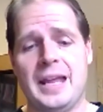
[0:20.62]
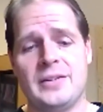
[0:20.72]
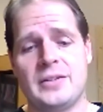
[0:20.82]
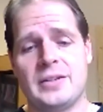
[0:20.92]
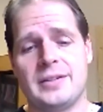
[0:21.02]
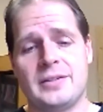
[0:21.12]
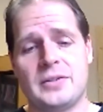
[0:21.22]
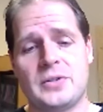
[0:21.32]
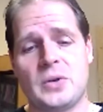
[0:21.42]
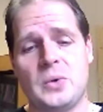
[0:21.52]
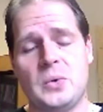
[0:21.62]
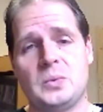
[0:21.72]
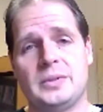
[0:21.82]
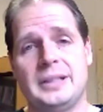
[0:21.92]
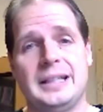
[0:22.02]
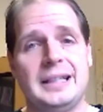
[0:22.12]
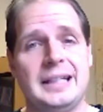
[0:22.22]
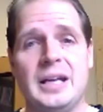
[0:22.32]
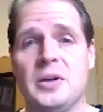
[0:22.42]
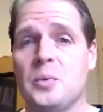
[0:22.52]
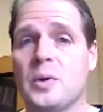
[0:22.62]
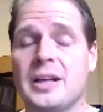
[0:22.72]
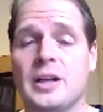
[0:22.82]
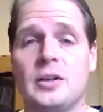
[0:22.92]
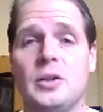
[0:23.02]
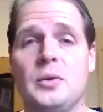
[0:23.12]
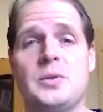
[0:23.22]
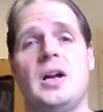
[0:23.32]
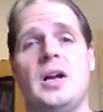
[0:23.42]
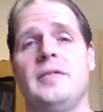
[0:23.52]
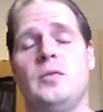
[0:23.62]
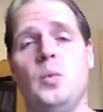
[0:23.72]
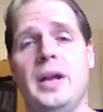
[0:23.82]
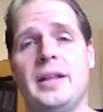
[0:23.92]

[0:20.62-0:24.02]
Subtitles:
And so here we're going to close off